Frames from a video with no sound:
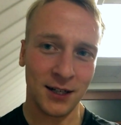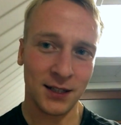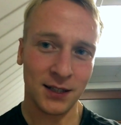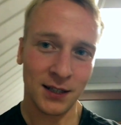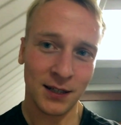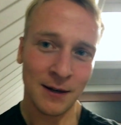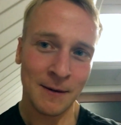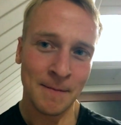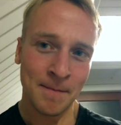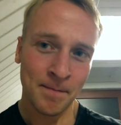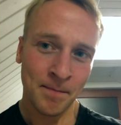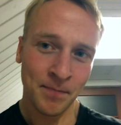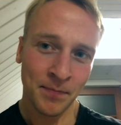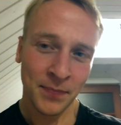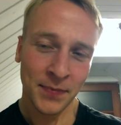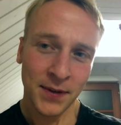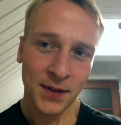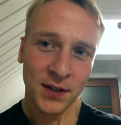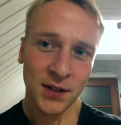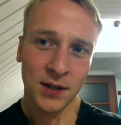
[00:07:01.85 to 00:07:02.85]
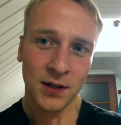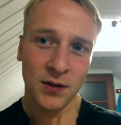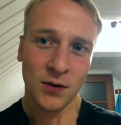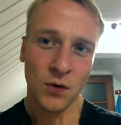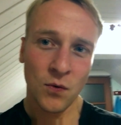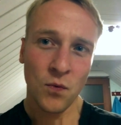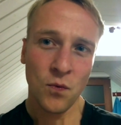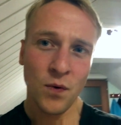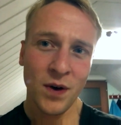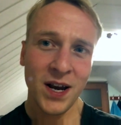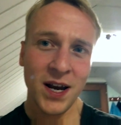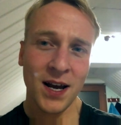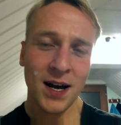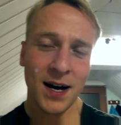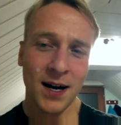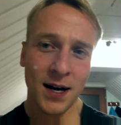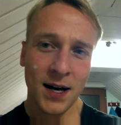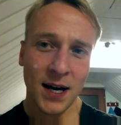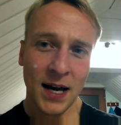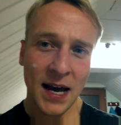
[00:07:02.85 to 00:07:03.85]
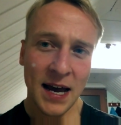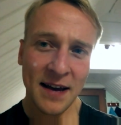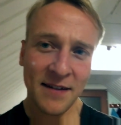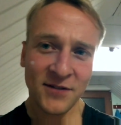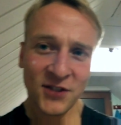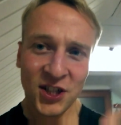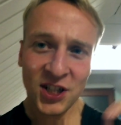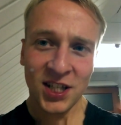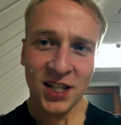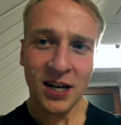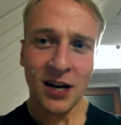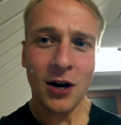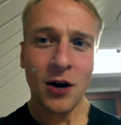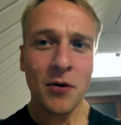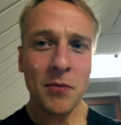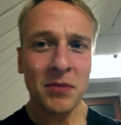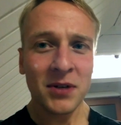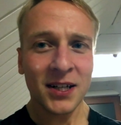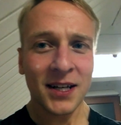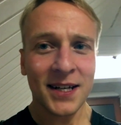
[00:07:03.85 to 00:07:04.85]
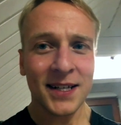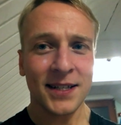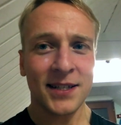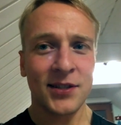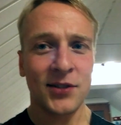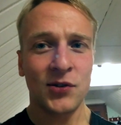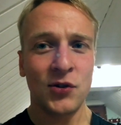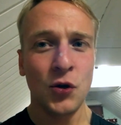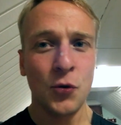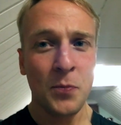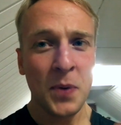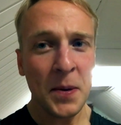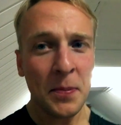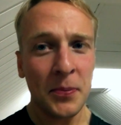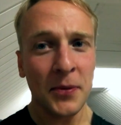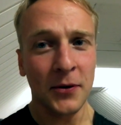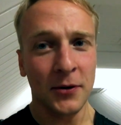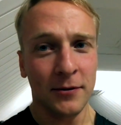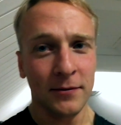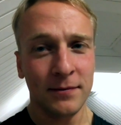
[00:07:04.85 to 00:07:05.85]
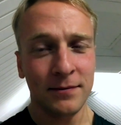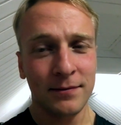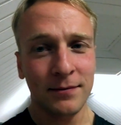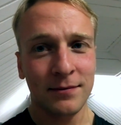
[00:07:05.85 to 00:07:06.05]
is we have just harmonized two people